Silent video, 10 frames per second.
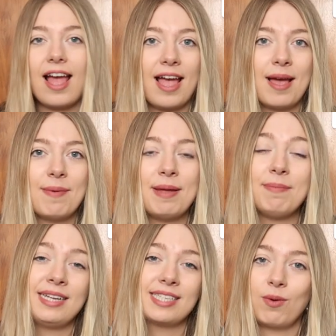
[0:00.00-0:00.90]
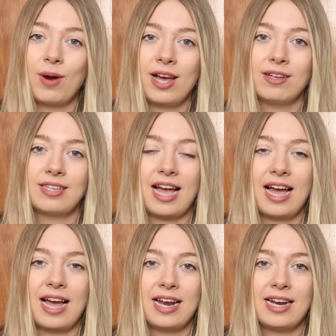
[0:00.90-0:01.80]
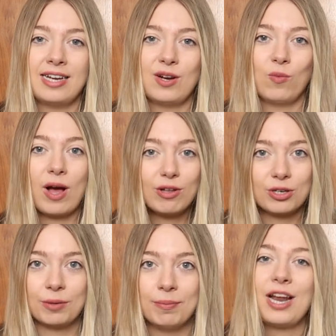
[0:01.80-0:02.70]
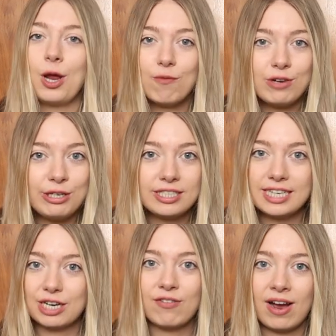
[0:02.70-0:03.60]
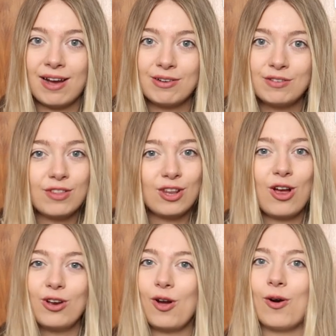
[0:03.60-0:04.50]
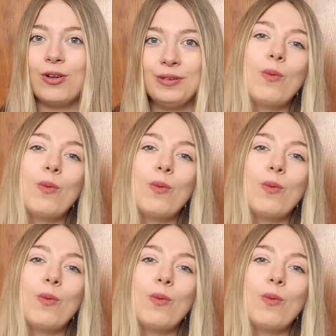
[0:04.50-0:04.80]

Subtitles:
It means the world, and welcome, and hopefully you stick around for the long haul.